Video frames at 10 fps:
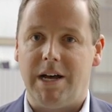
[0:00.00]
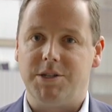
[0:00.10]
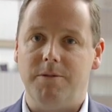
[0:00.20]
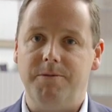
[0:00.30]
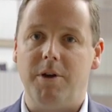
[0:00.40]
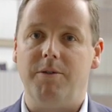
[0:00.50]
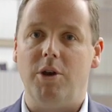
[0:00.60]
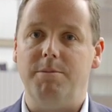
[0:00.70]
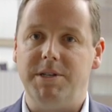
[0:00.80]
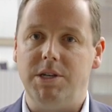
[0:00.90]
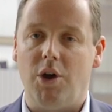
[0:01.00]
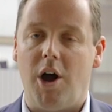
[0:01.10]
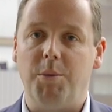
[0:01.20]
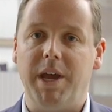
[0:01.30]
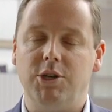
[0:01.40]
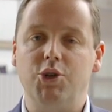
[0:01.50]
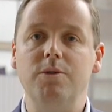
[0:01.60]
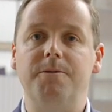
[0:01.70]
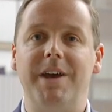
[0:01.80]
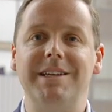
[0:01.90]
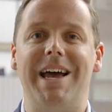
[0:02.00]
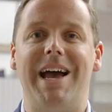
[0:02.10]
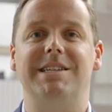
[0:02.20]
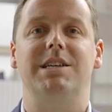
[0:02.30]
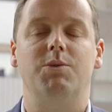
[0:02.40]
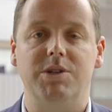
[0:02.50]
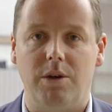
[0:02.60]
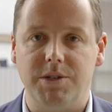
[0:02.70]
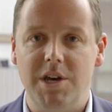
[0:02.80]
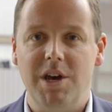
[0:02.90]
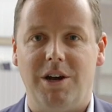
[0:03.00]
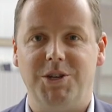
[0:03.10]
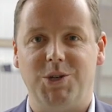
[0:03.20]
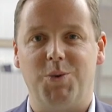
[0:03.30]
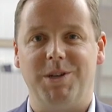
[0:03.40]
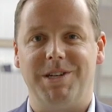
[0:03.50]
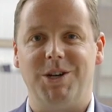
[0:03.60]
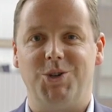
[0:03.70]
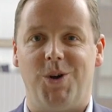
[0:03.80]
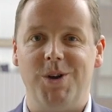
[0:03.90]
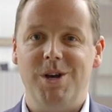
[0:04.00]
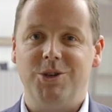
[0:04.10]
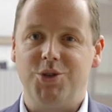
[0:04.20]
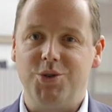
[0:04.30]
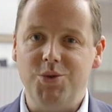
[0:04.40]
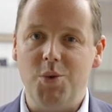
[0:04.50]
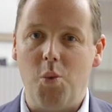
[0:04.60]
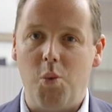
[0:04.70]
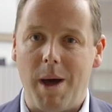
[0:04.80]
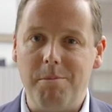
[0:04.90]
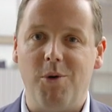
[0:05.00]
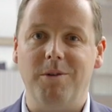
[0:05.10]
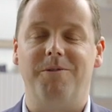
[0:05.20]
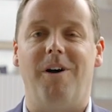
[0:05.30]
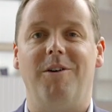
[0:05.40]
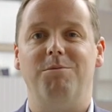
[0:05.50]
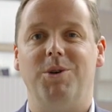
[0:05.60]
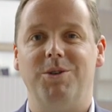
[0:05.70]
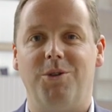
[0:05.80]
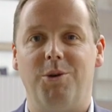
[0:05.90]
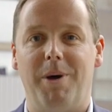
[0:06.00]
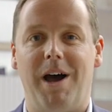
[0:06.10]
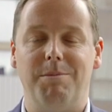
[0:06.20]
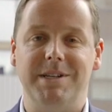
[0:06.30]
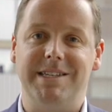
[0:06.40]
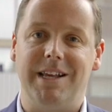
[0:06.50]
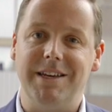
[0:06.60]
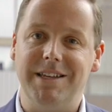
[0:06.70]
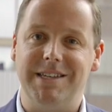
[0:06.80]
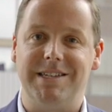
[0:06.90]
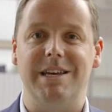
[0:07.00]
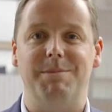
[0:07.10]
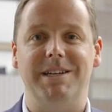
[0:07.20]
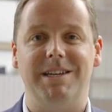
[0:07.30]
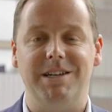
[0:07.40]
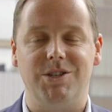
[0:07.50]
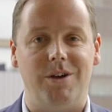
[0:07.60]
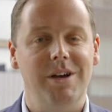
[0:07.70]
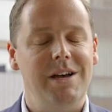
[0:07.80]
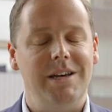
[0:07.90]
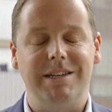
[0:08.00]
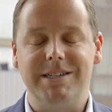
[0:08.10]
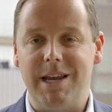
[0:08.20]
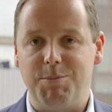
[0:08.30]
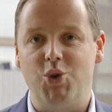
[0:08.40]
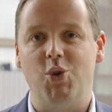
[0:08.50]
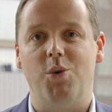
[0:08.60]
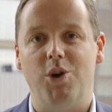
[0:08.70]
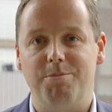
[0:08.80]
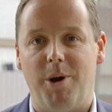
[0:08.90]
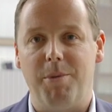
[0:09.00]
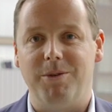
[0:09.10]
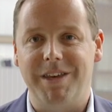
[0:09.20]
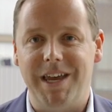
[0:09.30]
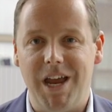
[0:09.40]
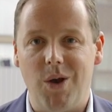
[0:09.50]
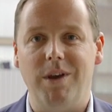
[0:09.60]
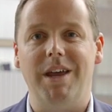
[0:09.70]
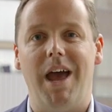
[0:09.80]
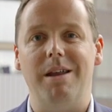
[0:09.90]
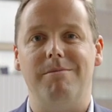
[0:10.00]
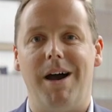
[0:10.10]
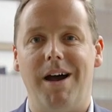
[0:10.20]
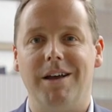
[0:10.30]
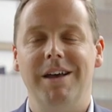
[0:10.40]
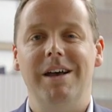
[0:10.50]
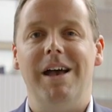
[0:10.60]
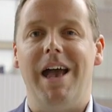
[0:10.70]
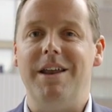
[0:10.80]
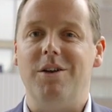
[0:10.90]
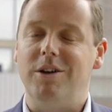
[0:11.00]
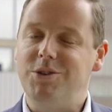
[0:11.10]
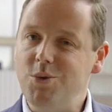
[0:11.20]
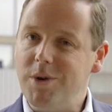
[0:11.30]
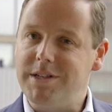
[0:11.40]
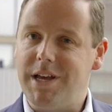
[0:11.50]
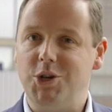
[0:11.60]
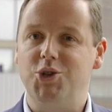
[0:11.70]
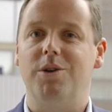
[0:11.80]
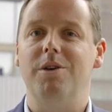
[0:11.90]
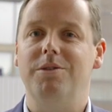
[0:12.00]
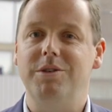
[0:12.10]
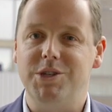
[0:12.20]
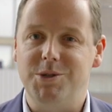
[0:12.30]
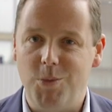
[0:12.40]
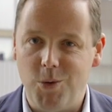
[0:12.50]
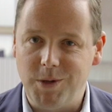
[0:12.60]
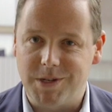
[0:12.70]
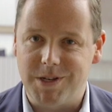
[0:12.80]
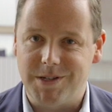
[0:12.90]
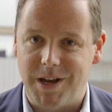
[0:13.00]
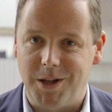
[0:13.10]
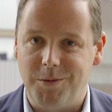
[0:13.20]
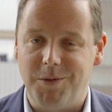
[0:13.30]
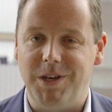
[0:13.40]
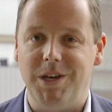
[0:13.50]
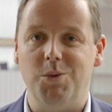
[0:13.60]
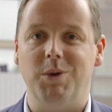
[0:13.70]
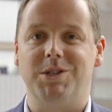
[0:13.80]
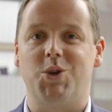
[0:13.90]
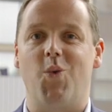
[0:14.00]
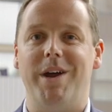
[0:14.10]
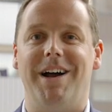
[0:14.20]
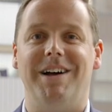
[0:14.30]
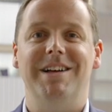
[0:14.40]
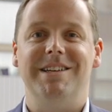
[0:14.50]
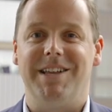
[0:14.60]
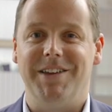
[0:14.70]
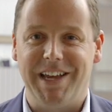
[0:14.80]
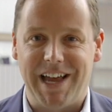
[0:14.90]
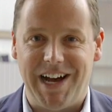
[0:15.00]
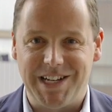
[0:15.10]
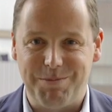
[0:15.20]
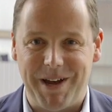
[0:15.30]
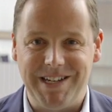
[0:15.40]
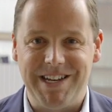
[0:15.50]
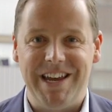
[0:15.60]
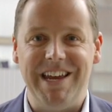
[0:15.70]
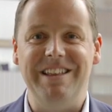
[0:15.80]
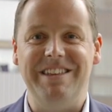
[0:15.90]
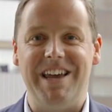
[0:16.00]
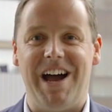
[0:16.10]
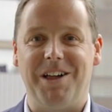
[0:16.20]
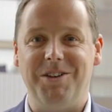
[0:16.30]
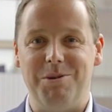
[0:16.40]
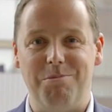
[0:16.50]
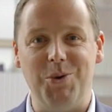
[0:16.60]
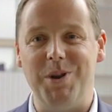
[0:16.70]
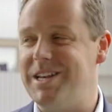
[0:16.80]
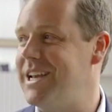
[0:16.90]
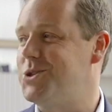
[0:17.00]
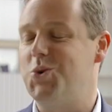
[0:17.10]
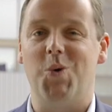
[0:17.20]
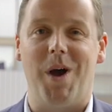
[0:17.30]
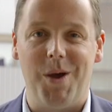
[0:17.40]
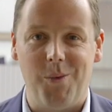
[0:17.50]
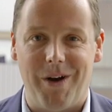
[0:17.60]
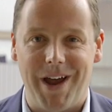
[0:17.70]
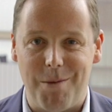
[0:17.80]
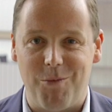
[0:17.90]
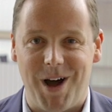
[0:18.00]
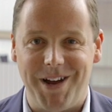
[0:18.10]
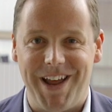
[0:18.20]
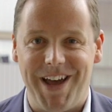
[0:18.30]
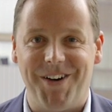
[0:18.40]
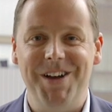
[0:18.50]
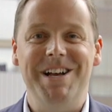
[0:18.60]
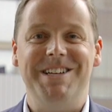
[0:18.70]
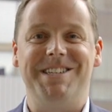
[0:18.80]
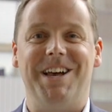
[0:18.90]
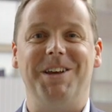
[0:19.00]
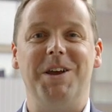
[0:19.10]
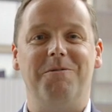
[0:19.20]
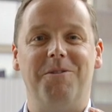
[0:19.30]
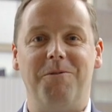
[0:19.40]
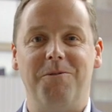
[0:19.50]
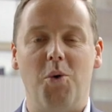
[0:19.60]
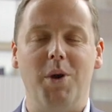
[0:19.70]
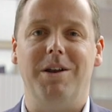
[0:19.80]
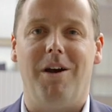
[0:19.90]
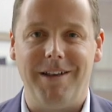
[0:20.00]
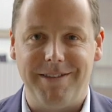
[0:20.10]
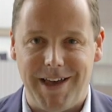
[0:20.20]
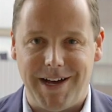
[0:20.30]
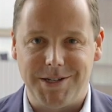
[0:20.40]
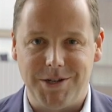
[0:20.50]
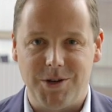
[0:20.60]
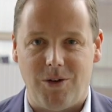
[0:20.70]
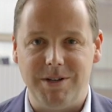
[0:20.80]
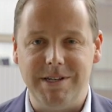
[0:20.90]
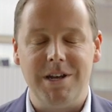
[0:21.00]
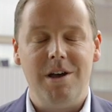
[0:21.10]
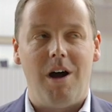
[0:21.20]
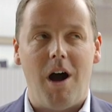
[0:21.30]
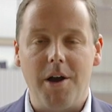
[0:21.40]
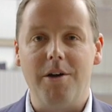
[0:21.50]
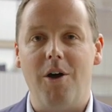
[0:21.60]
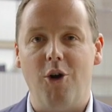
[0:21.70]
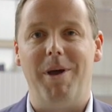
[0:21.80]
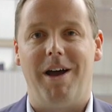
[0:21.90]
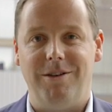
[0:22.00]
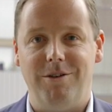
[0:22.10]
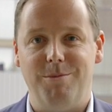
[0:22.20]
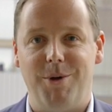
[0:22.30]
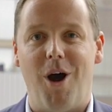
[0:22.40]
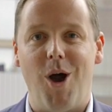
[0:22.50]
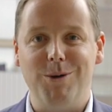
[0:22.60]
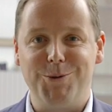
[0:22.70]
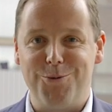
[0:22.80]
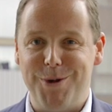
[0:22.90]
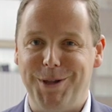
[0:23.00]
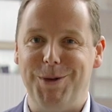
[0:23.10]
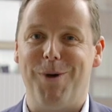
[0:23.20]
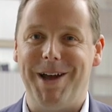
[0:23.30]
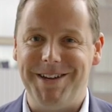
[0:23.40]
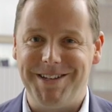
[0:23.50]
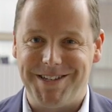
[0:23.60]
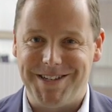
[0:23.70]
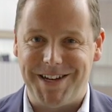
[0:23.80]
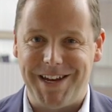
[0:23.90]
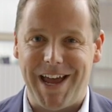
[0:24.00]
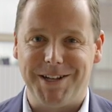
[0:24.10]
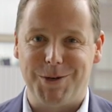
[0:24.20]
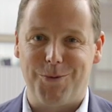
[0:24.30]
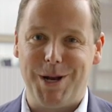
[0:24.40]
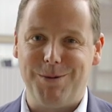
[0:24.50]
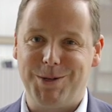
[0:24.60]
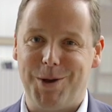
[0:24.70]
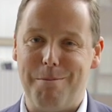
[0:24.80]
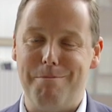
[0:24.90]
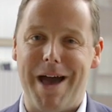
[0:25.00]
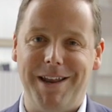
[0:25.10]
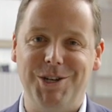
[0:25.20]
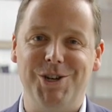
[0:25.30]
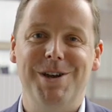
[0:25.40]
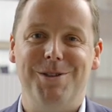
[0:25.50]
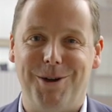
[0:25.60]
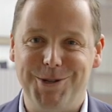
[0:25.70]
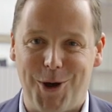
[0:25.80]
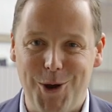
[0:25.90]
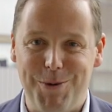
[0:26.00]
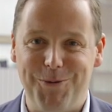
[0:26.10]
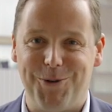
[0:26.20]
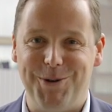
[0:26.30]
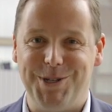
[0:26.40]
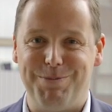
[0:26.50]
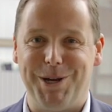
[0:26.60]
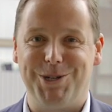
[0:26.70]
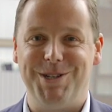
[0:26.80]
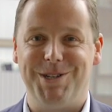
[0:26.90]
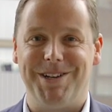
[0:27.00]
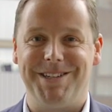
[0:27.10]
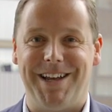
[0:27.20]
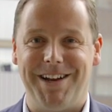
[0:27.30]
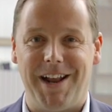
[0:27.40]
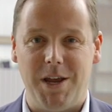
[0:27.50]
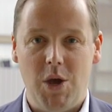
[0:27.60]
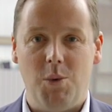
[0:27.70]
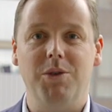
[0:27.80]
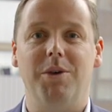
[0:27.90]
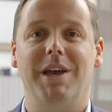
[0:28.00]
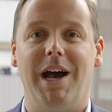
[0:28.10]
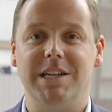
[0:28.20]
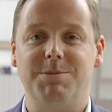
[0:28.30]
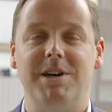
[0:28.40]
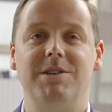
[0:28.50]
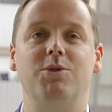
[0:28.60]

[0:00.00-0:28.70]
So very, very busy time. We had two fantastic results. I just want to touch on two $1.5 million apartments selling in the CBD. So exceptional work by both Carey and Mark. And I do want to touch on the smallest sale of the year with Serena selling a car space in the Arkley, the building next door to where I am right now, selling for $49,000. I don't know about you, but I was really waiting to see how Serena was going to manage those open for inspections on a Saturday with her car space.